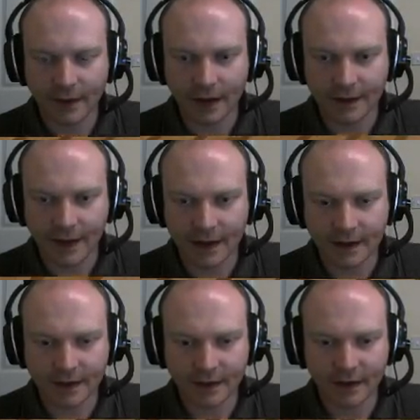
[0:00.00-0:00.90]
And
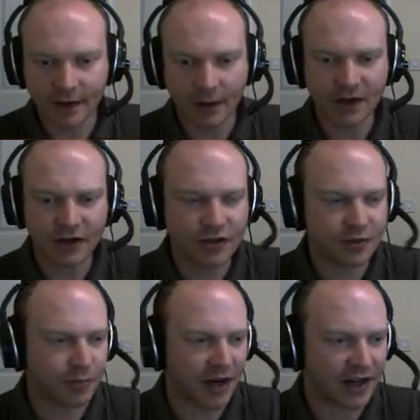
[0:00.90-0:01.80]
then, oh, we could
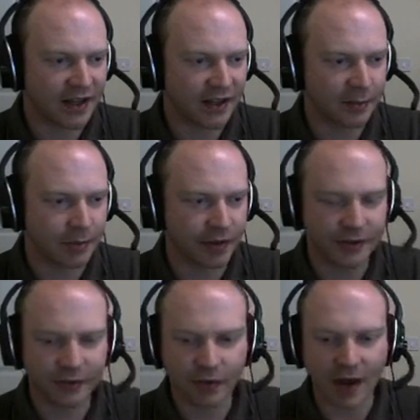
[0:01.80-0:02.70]
just break it, I
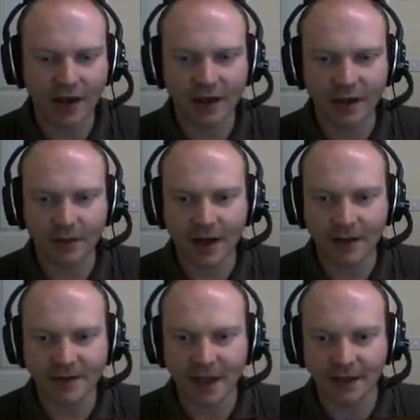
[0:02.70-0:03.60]
suppose. Right click with an
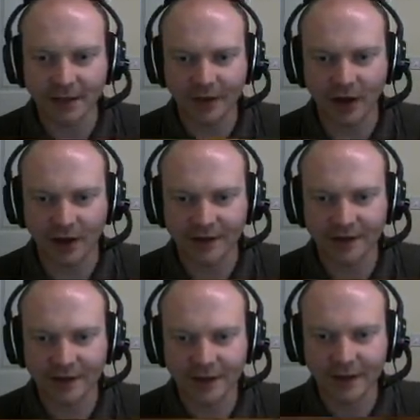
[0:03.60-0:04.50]
empty hand, of
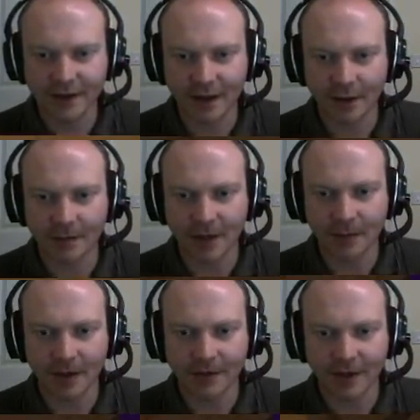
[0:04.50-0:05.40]
course. That would
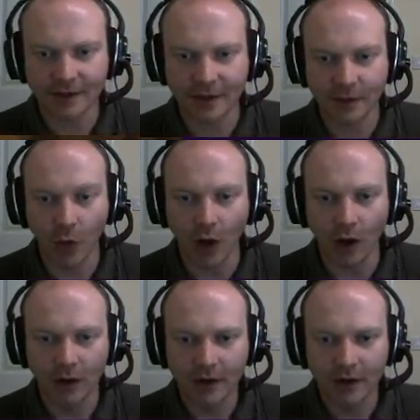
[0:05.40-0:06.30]
make perfect sense. Oh!